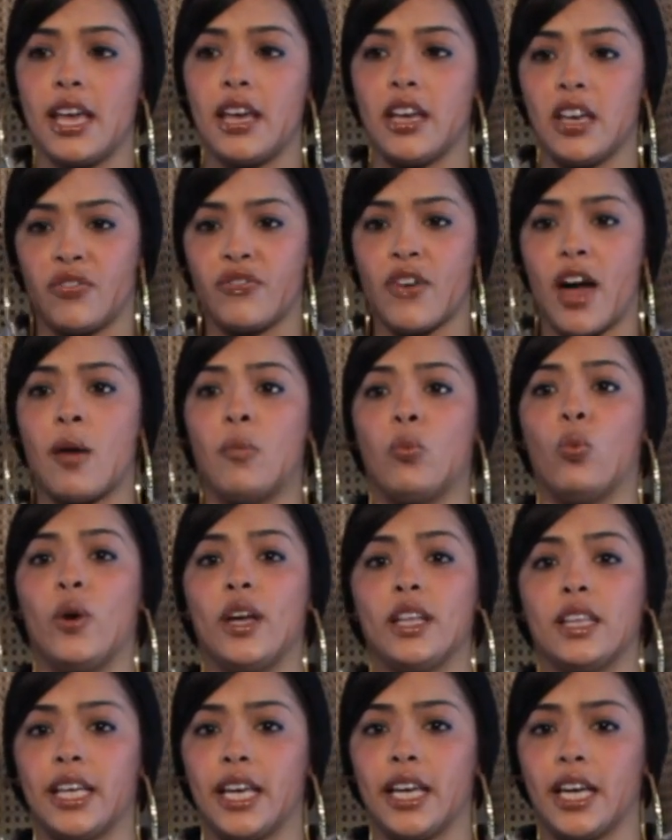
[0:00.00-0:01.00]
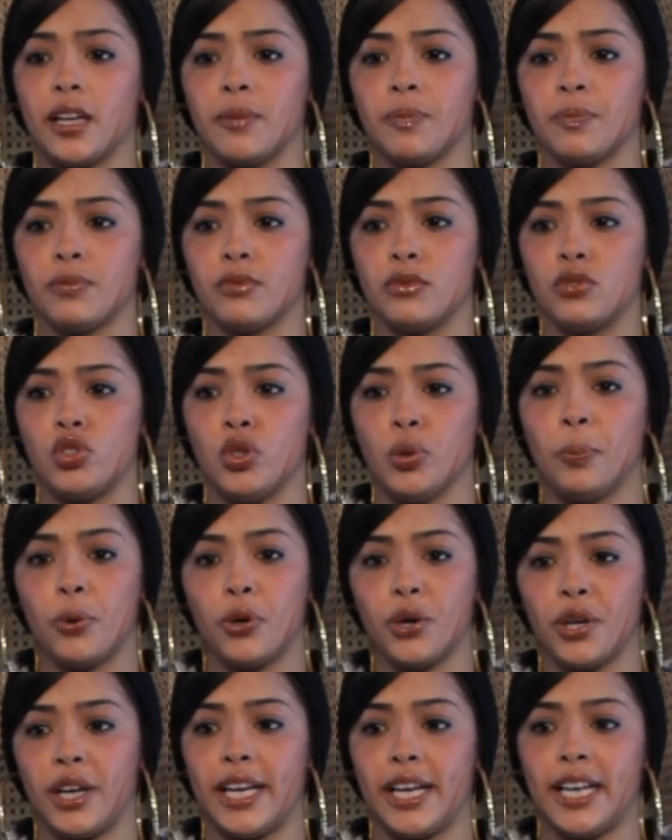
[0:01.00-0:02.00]
if I'm willing to
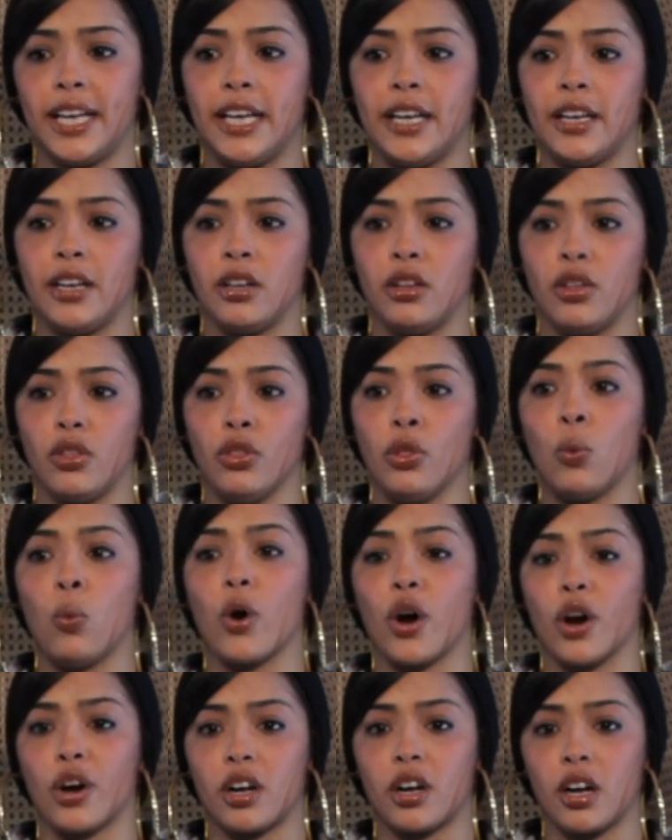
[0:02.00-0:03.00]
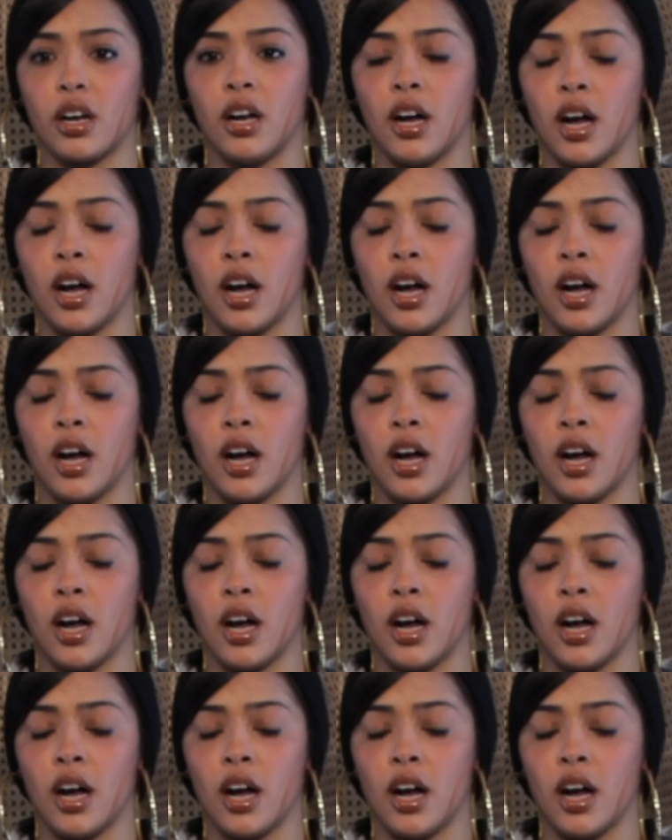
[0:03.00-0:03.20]
put in the work.